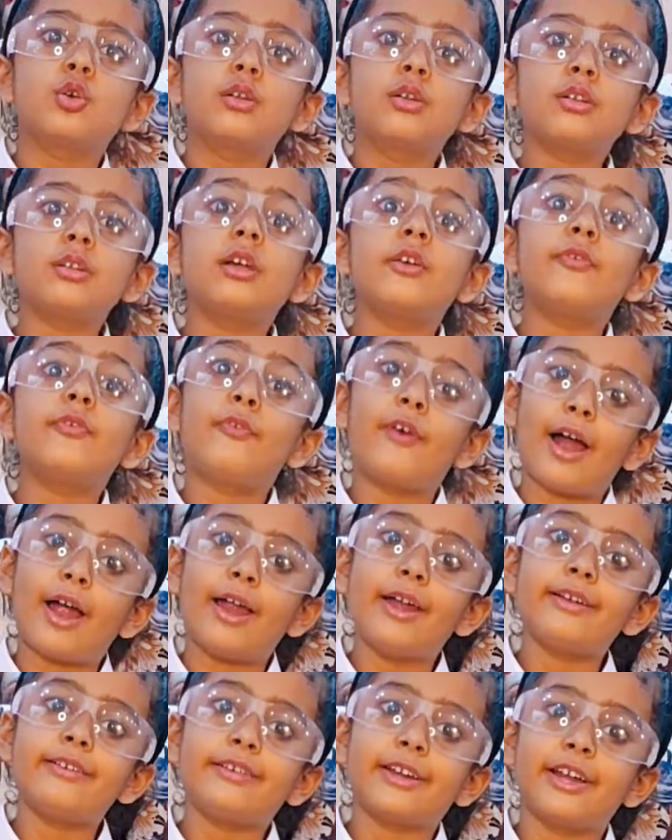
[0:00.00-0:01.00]
that the
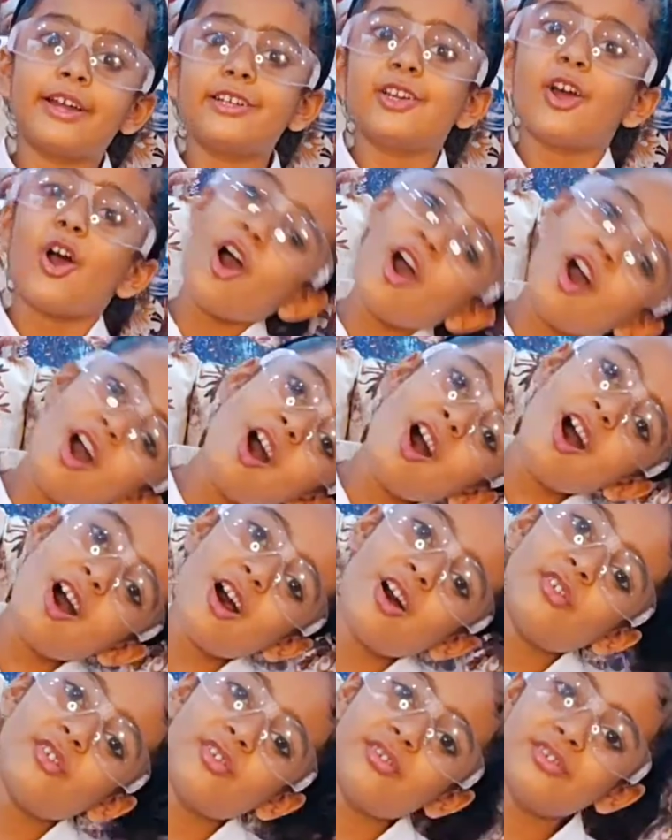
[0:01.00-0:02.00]
fire turned
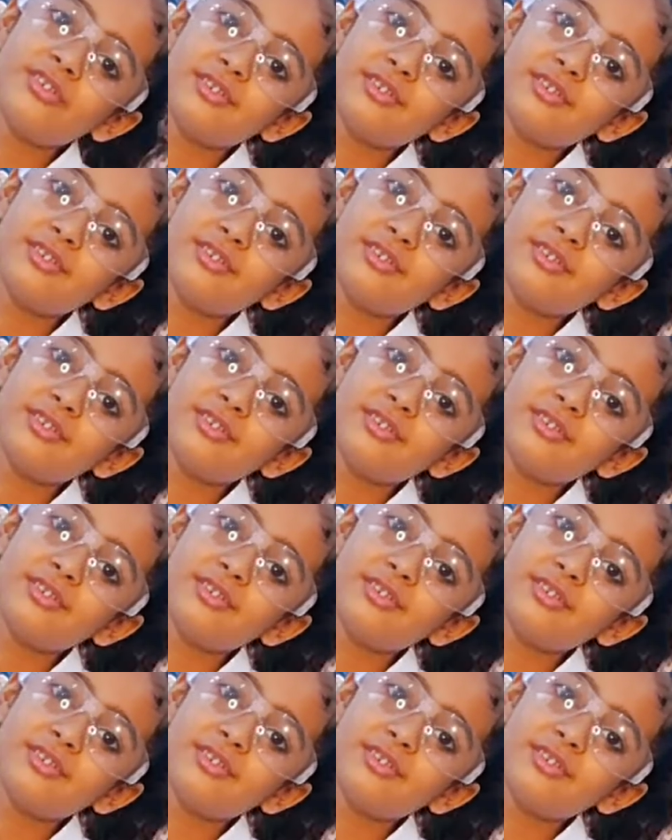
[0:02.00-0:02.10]
off.